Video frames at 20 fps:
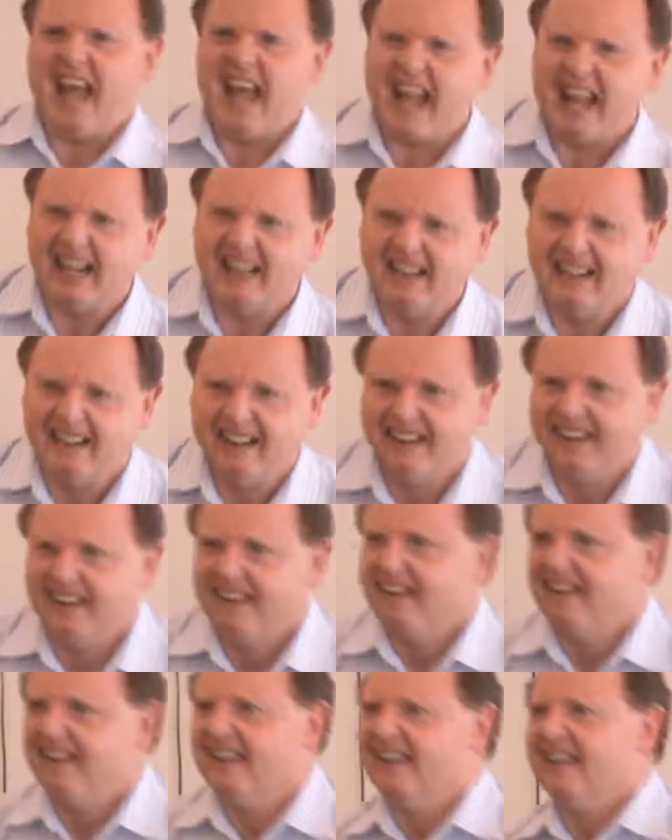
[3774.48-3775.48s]
again.
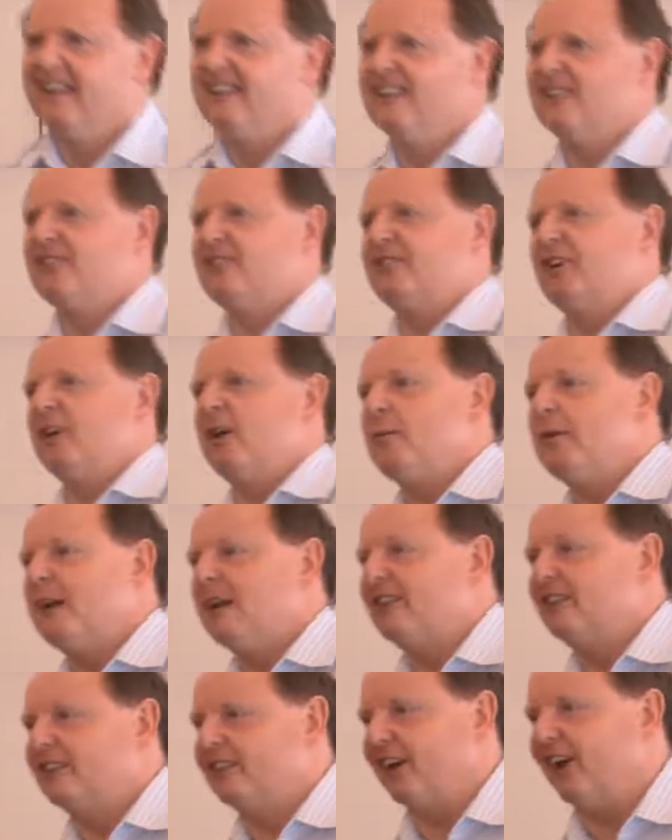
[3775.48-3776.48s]
the
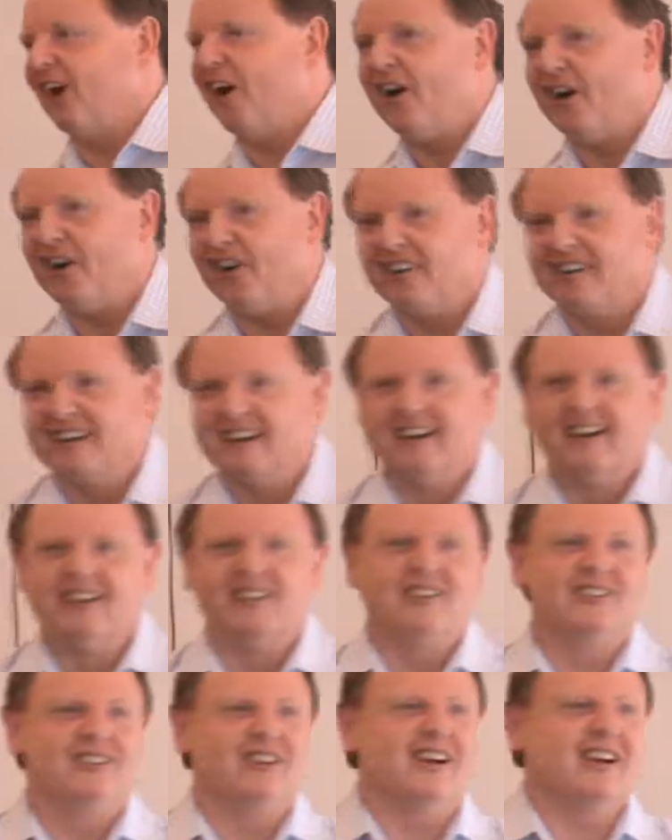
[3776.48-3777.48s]
stupid song.
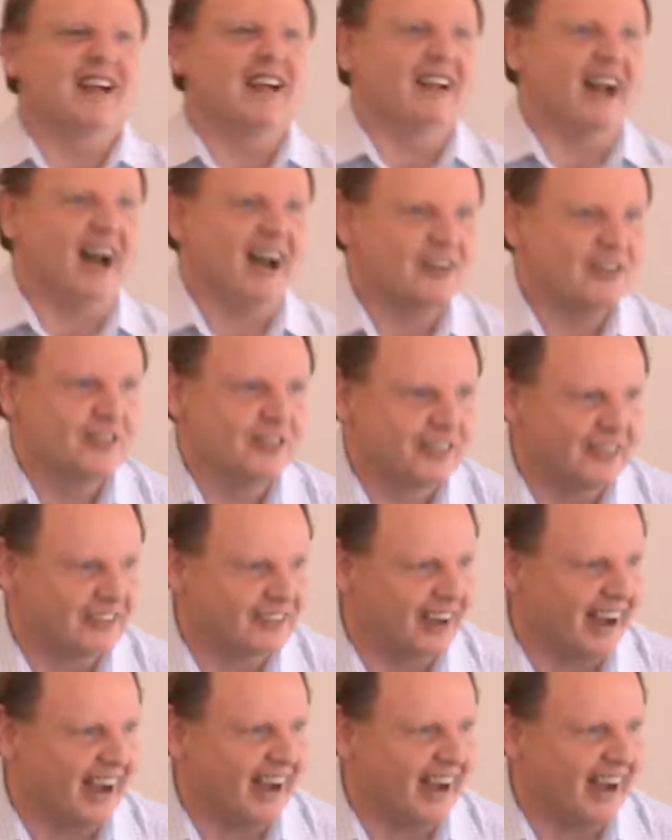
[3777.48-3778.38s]
We sung it hundreds of